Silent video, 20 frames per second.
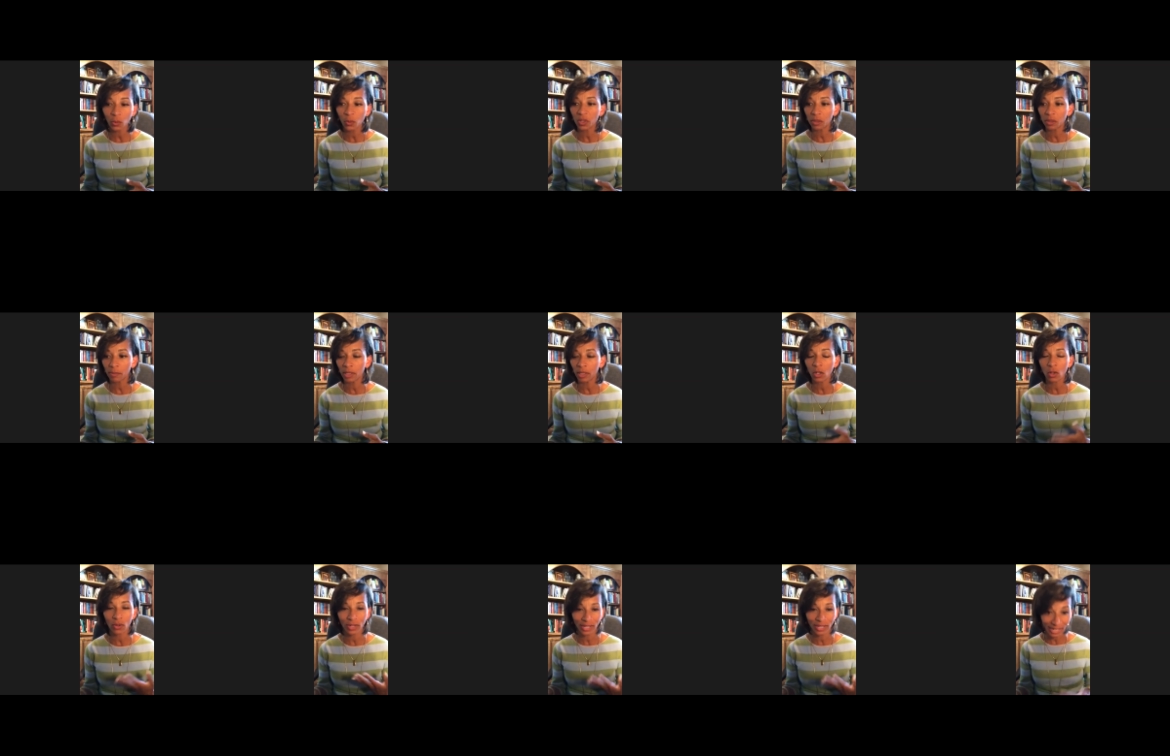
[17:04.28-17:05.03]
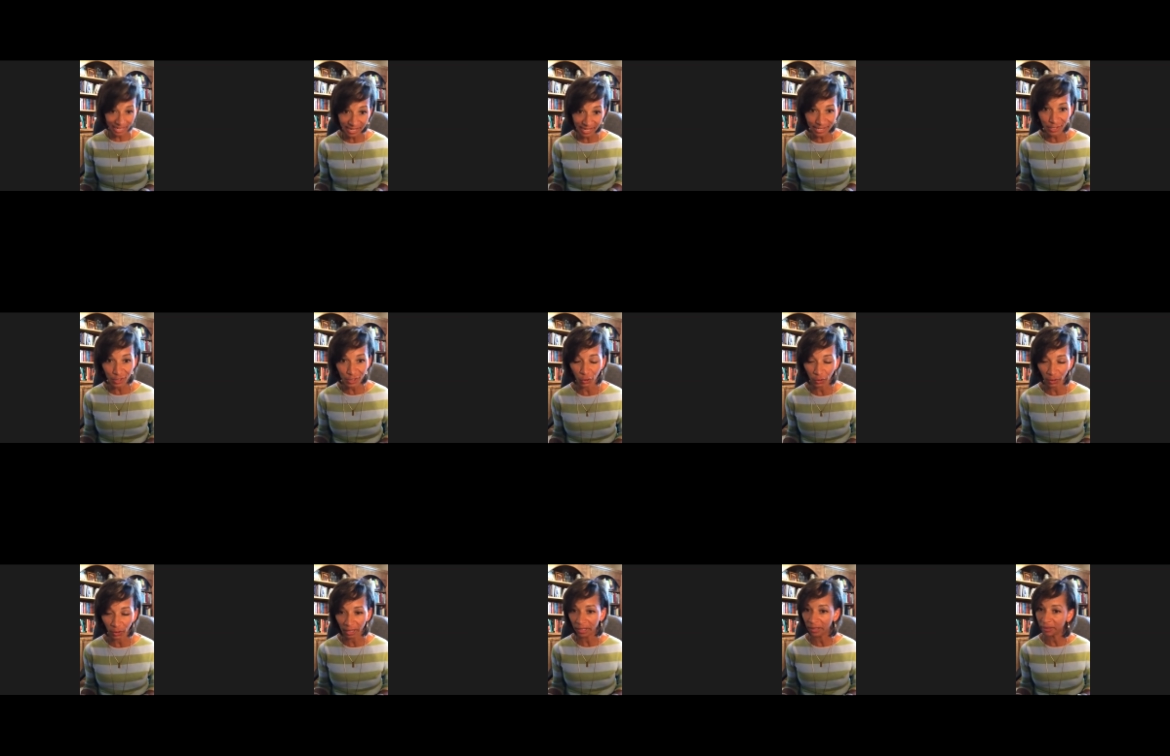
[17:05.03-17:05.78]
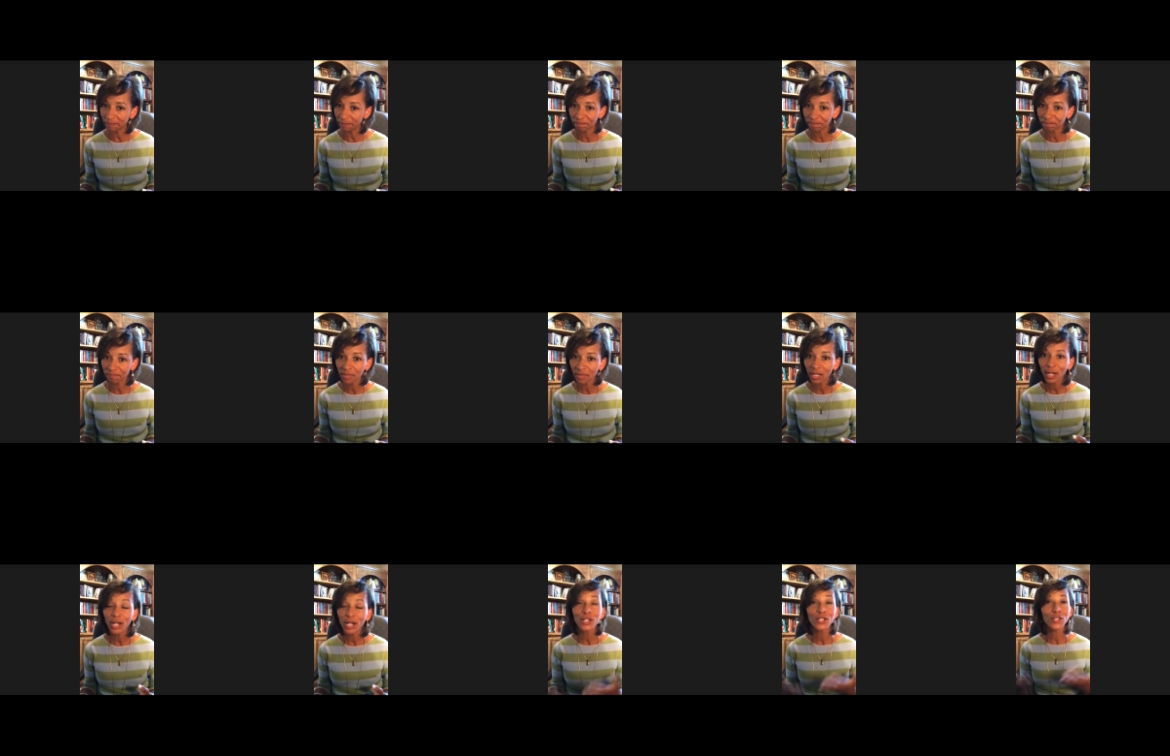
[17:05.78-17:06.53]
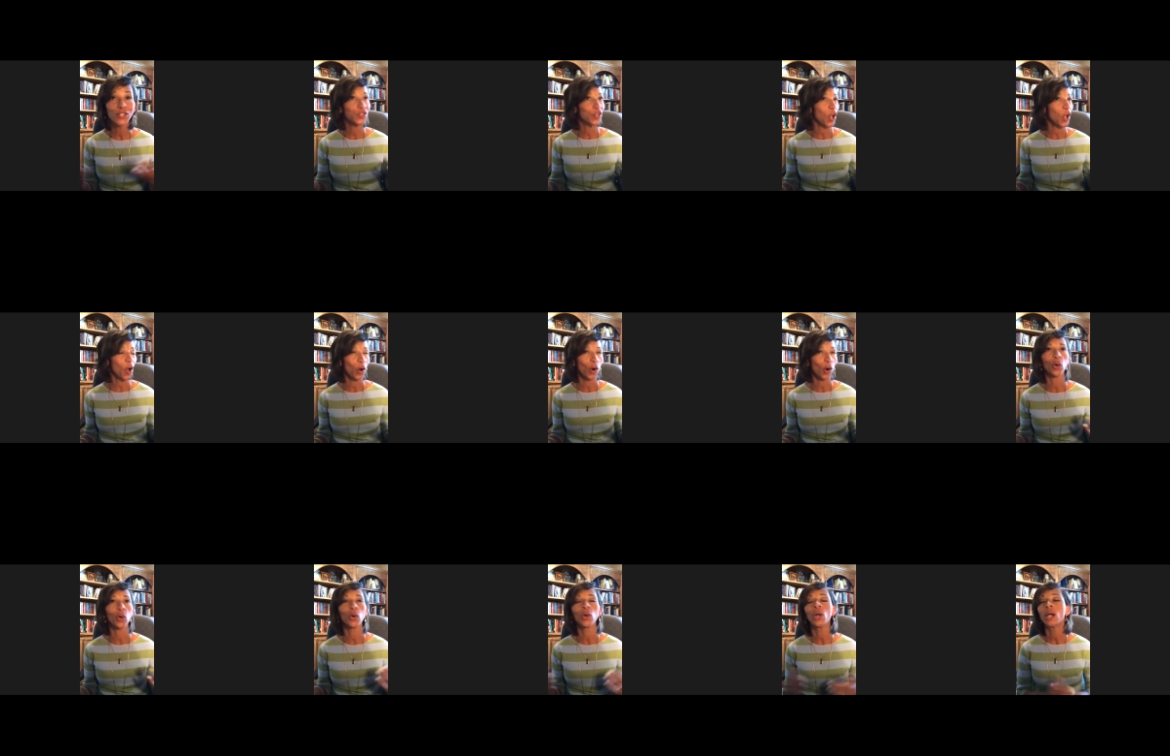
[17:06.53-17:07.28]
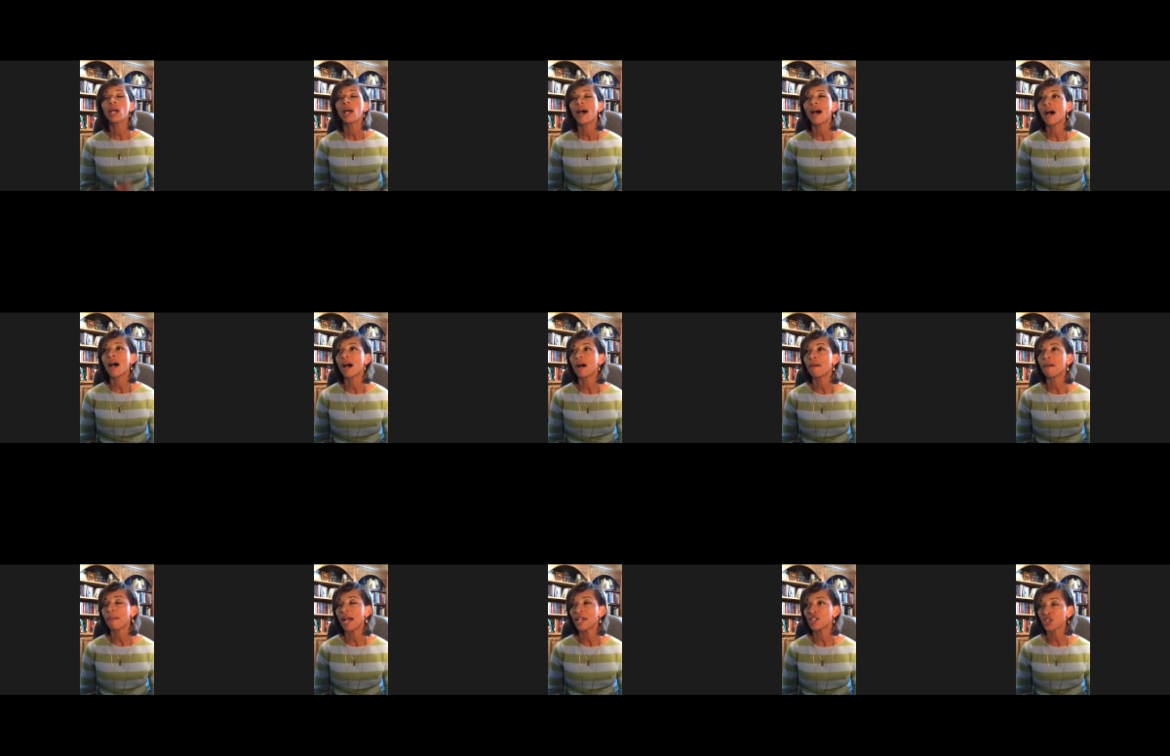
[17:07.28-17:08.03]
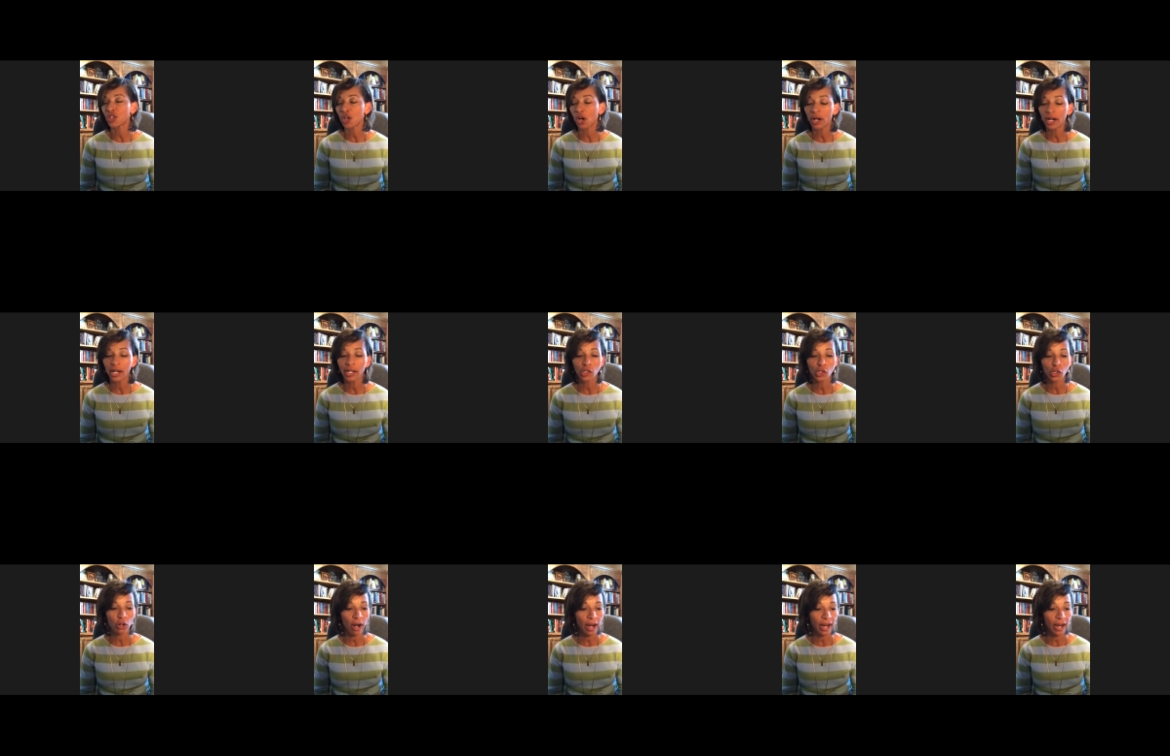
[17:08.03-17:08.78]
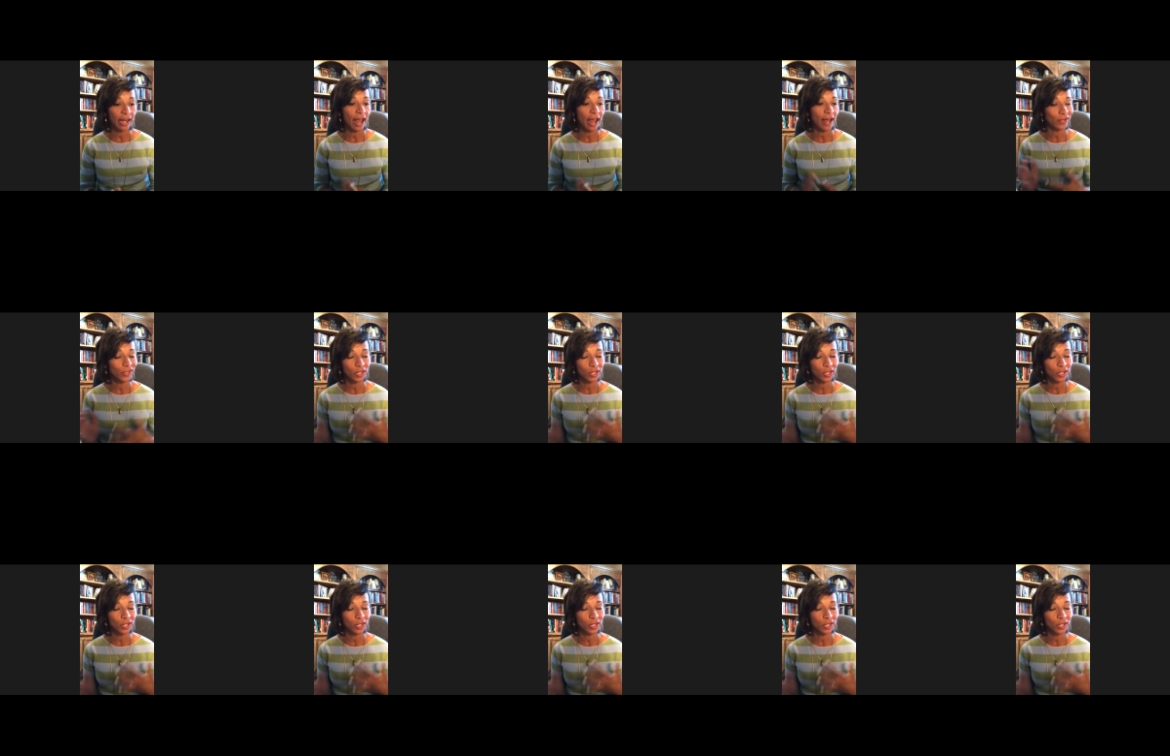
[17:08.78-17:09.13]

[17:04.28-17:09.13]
with me on Instagram. So um, I started trying out